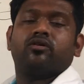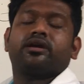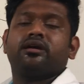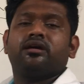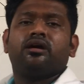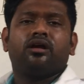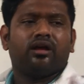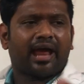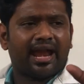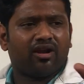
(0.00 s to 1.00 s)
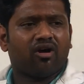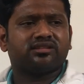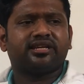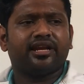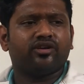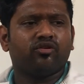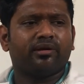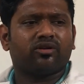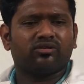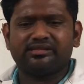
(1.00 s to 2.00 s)
Okay, and long-standing
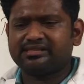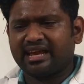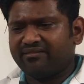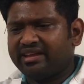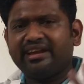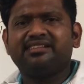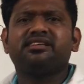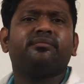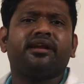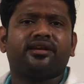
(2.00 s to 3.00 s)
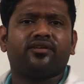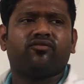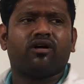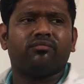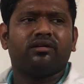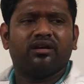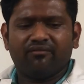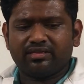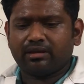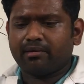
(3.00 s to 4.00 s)
tuberculosis and very disseminated form
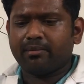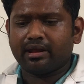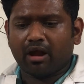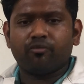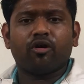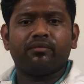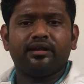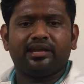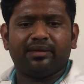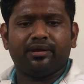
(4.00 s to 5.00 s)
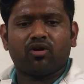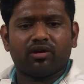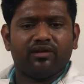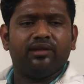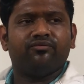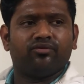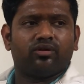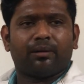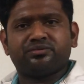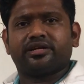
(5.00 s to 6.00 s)
with maybe an abdominal TB or a lymph
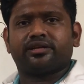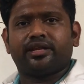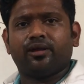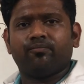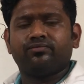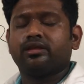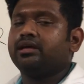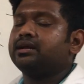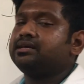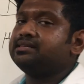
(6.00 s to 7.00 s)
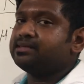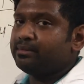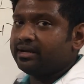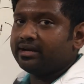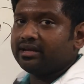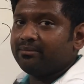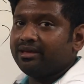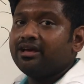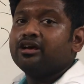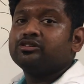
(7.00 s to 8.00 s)
node obstructing, disseminated TB.